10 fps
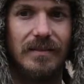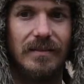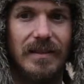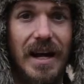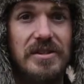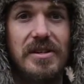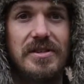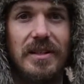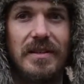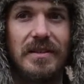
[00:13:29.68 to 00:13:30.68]
not
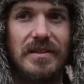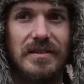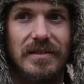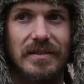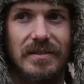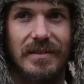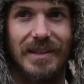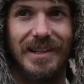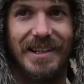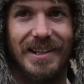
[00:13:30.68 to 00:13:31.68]
judging others. And
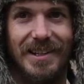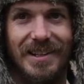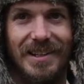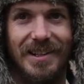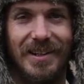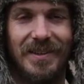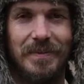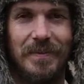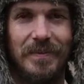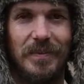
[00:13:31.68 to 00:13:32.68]

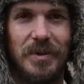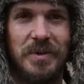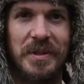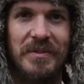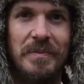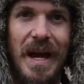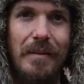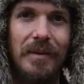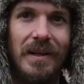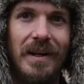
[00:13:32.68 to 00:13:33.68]
and when you live in
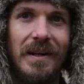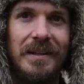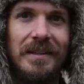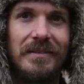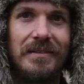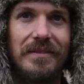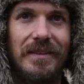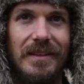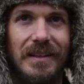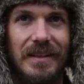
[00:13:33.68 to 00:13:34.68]
Babylon,
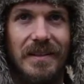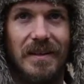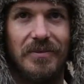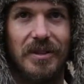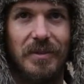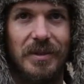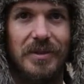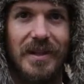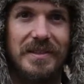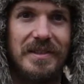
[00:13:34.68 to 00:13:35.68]
if someone
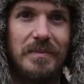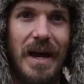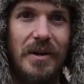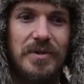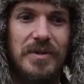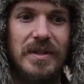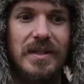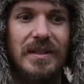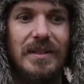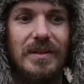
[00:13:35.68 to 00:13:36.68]
crosses a
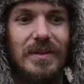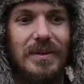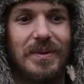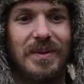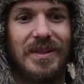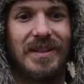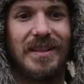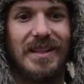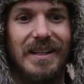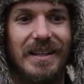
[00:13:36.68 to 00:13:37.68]
boundary
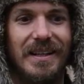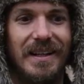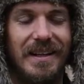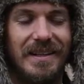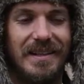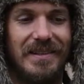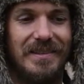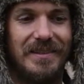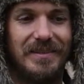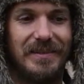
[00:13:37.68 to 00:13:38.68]
or
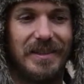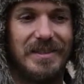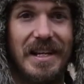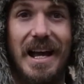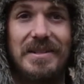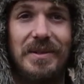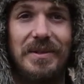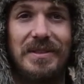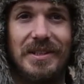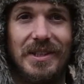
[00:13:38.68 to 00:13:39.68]
is an asshole
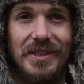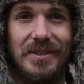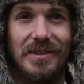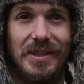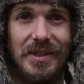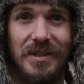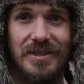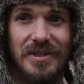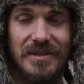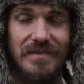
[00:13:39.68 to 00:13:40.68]
to you, you
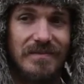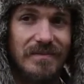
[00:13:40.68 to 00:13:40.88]
can just